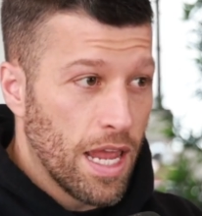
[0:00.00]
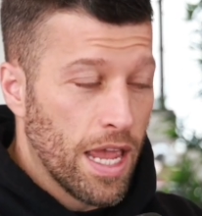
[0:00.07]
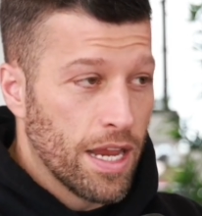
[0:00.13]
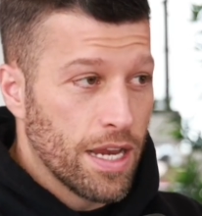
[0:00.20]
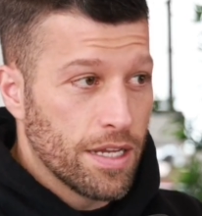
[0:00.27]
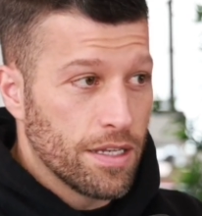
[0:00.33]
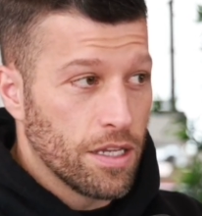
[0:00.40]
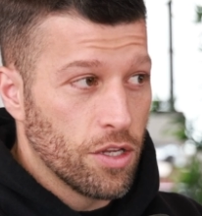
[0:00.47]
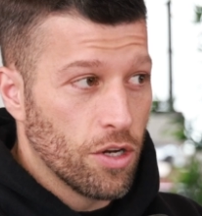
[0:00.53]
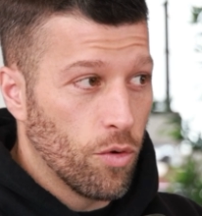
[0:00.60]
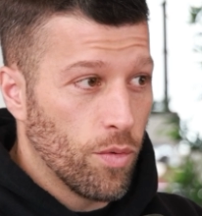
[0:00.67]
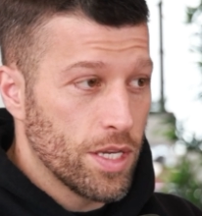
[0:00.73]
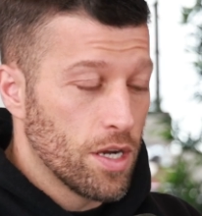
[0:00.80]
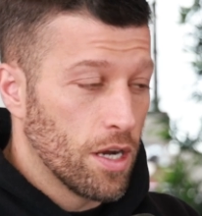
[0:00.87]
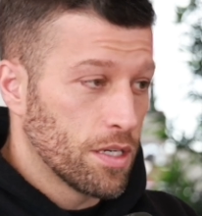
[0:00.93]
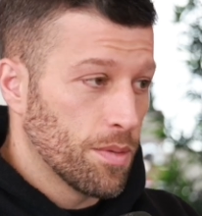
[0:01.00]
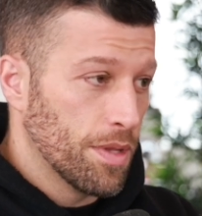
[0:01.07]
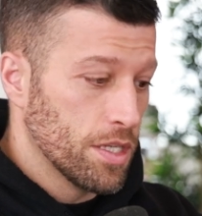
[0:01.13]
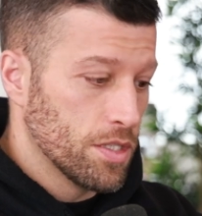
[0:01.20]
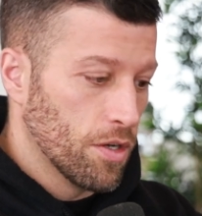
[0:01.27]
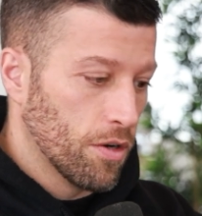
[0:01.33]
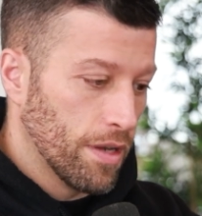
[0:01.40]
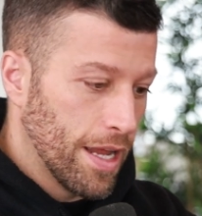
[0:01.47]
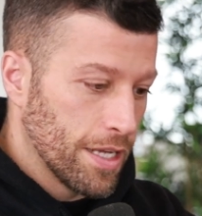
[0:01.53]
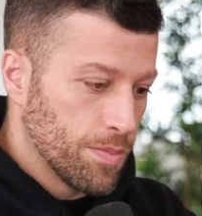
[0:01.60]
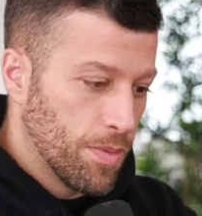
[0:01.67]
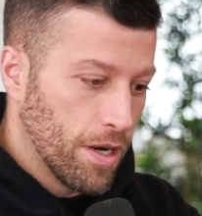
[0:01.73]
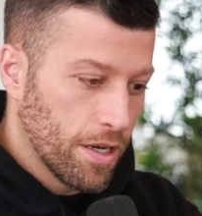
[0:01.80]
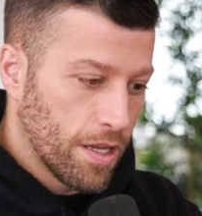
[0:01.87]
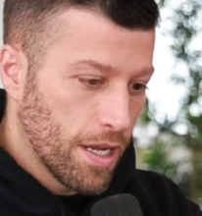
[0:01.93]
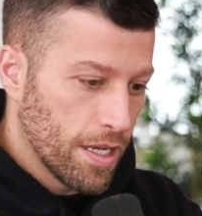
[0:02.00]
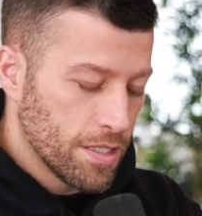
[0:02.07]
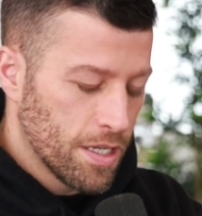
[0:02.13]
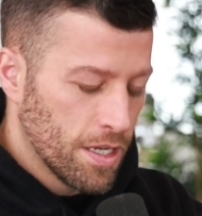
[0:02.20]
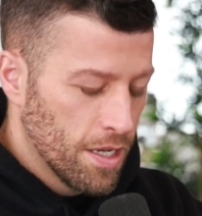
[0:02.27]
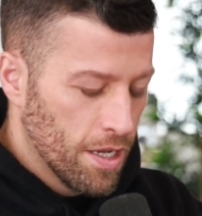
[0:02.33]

And it, you know, we talked about this in our last podcast.